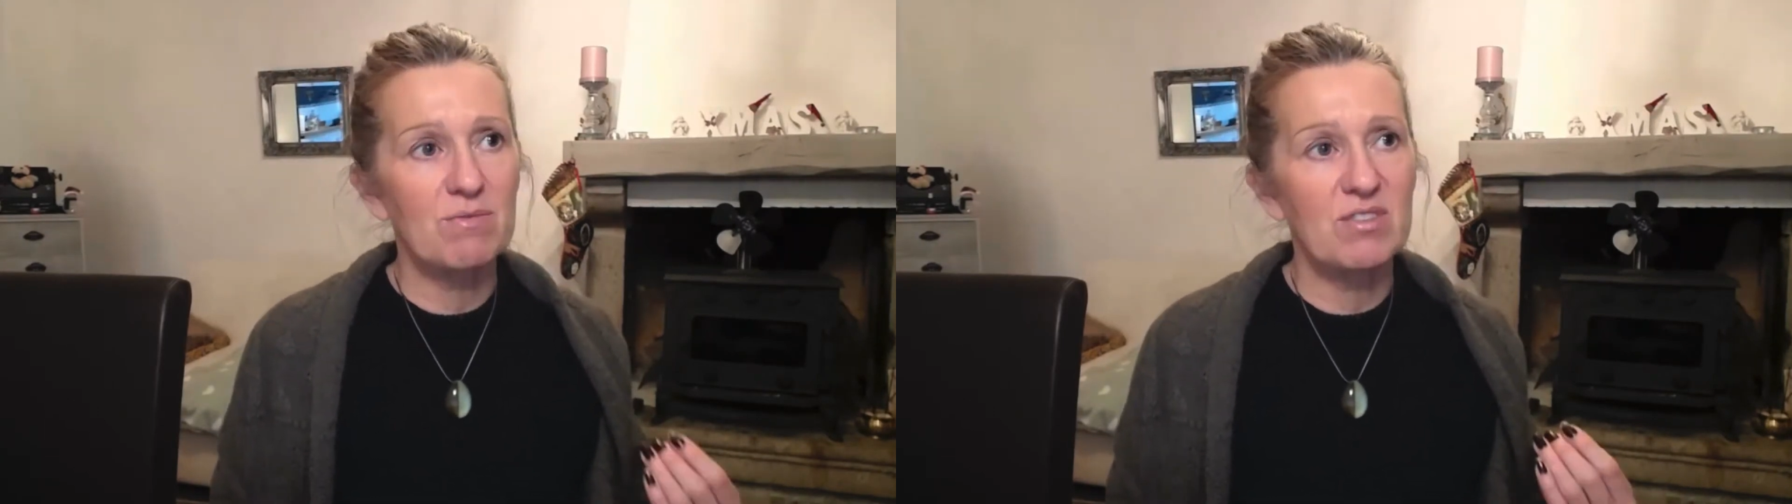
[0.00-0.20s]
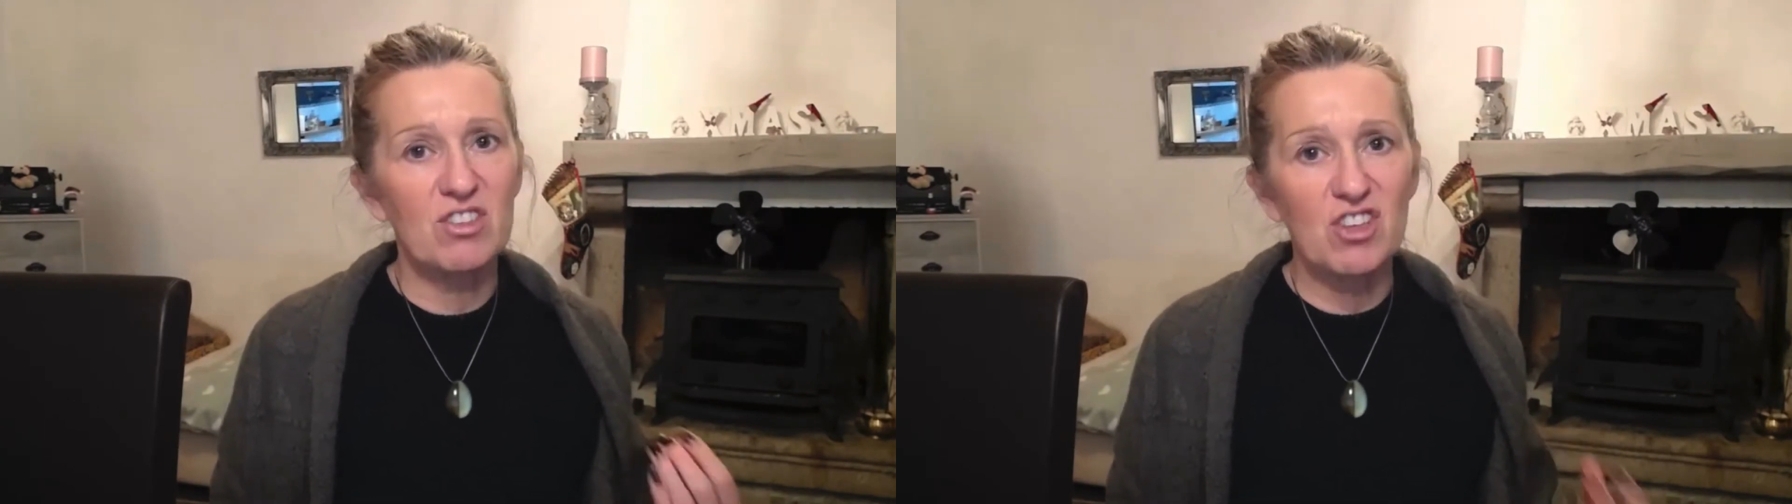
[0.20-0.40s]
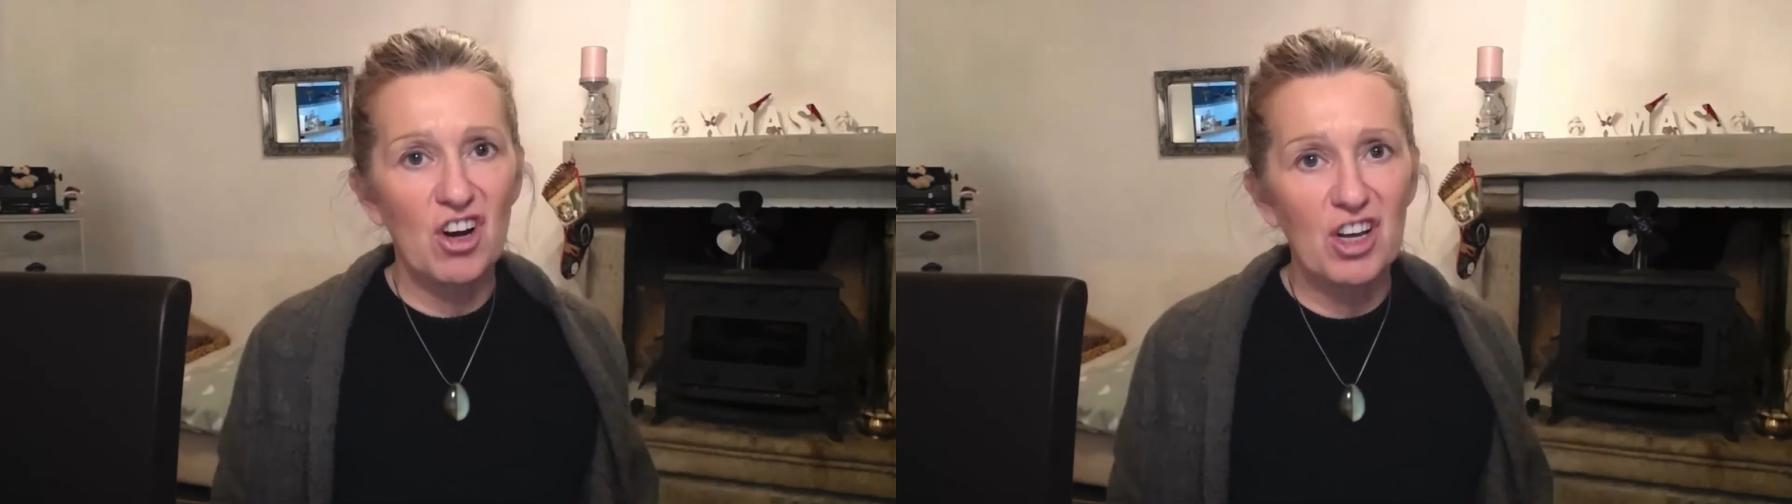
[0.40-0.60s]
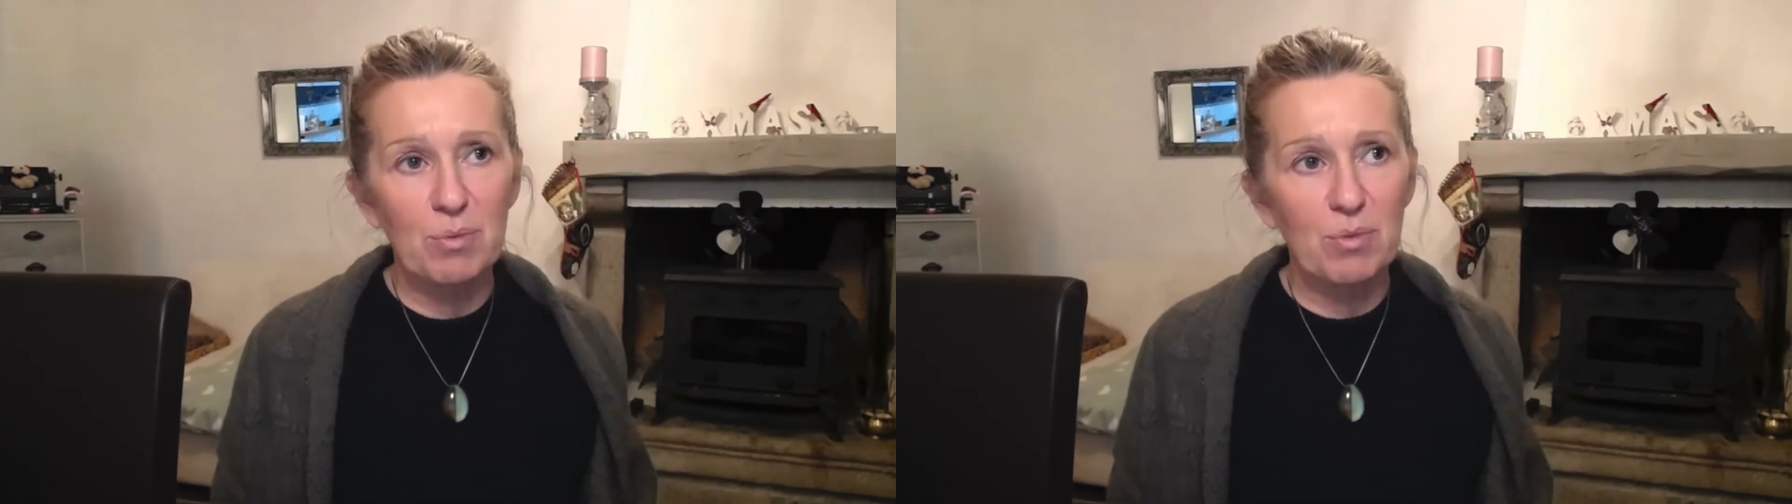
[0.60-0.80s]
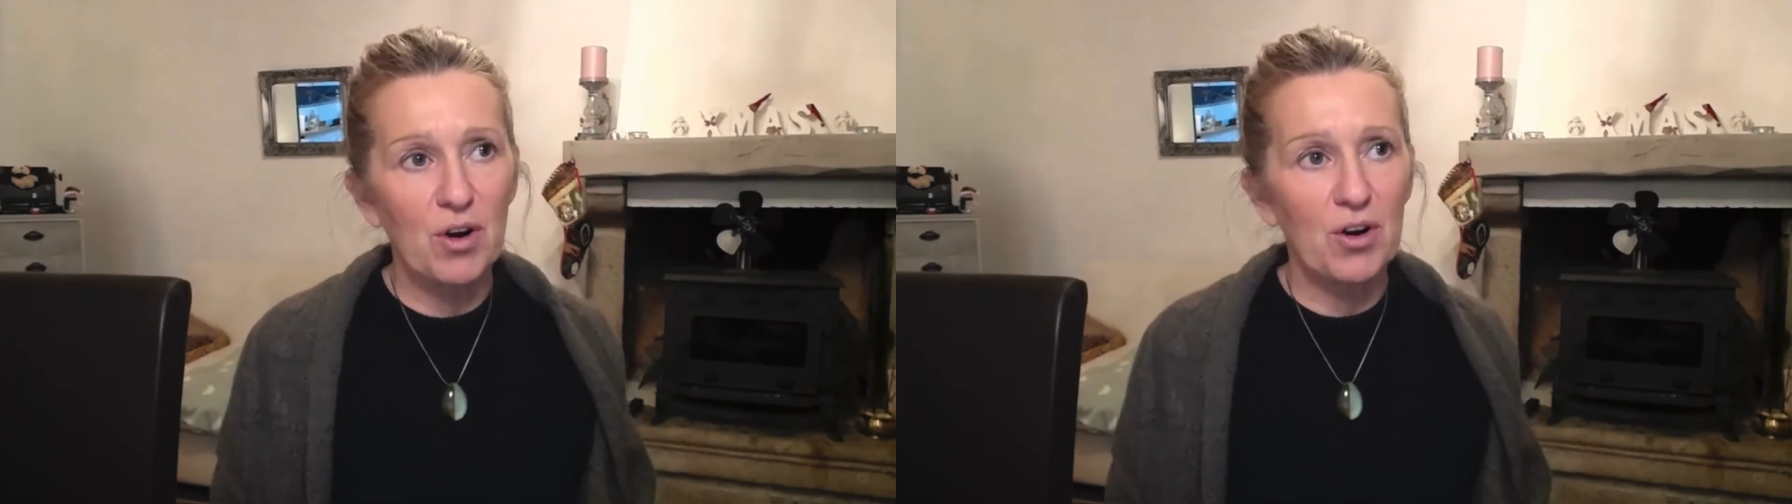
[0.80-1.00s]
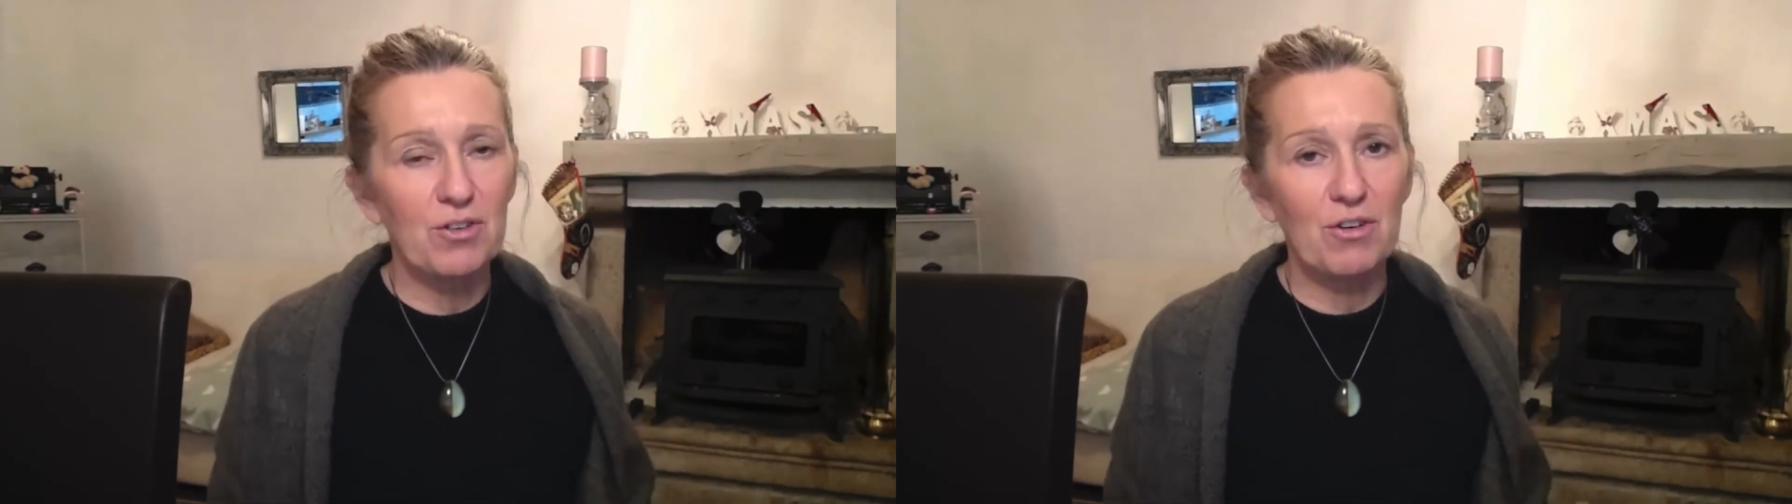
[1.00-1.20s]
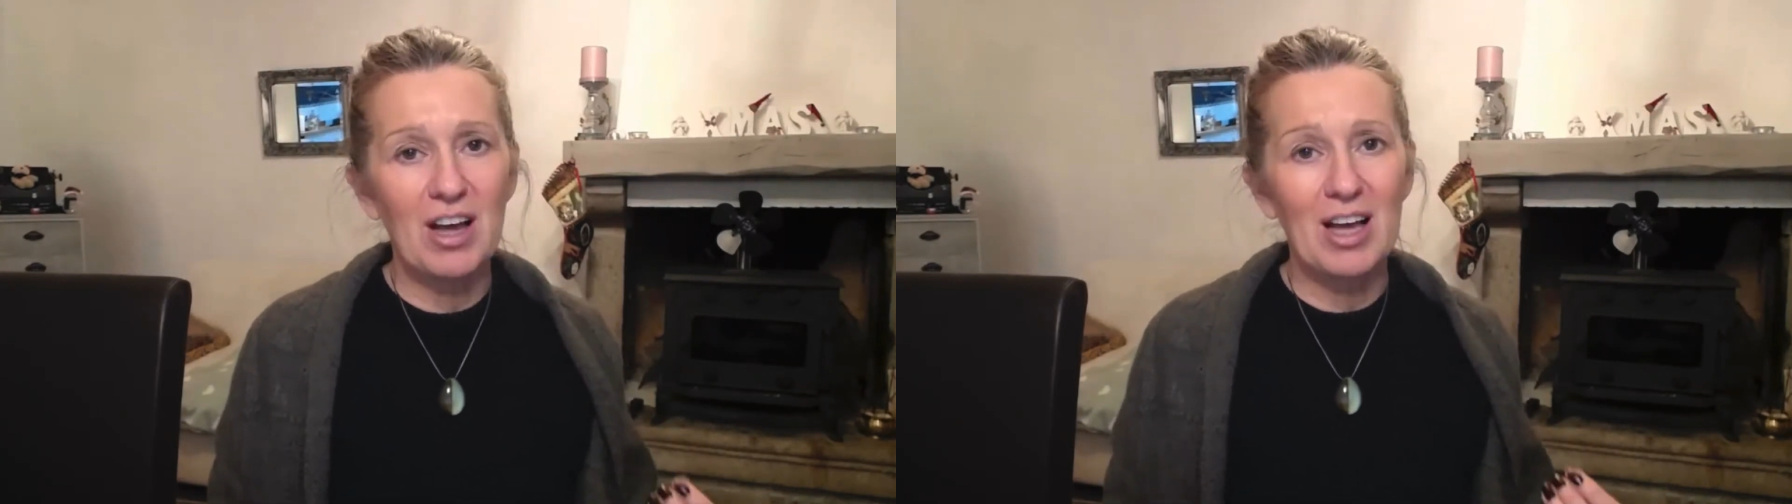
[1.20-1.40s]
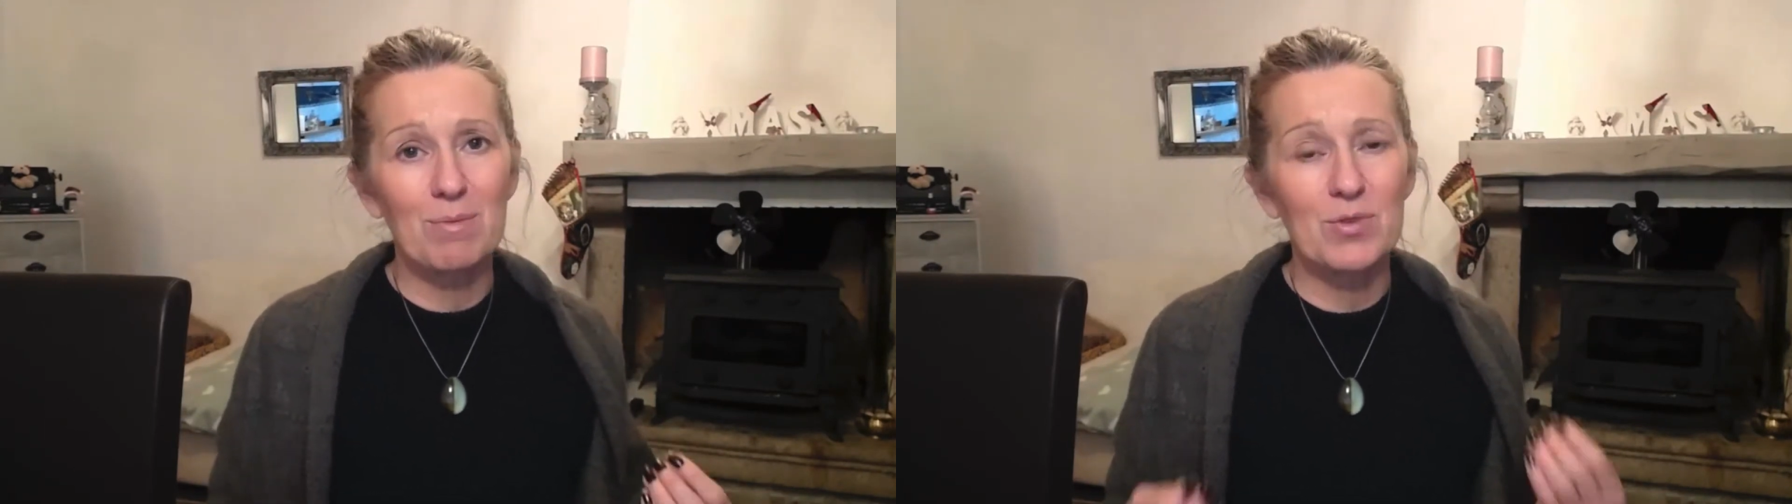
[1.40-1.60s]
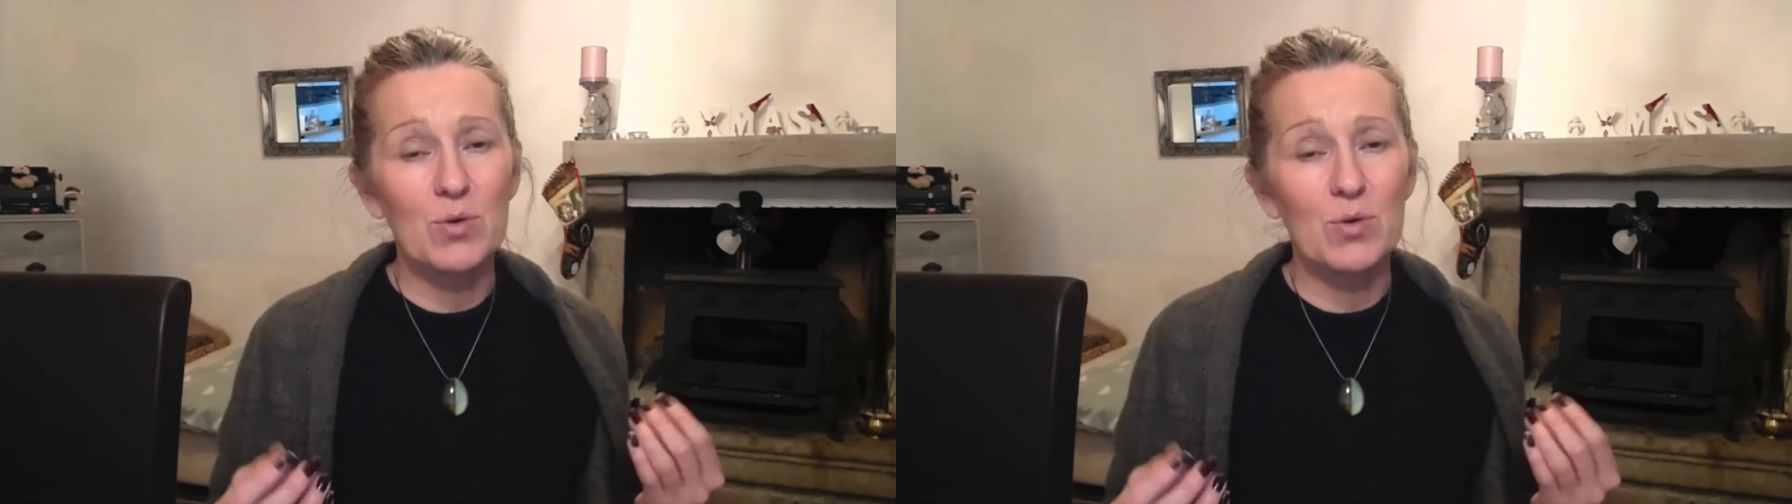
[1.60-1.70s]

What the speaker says: diet programs,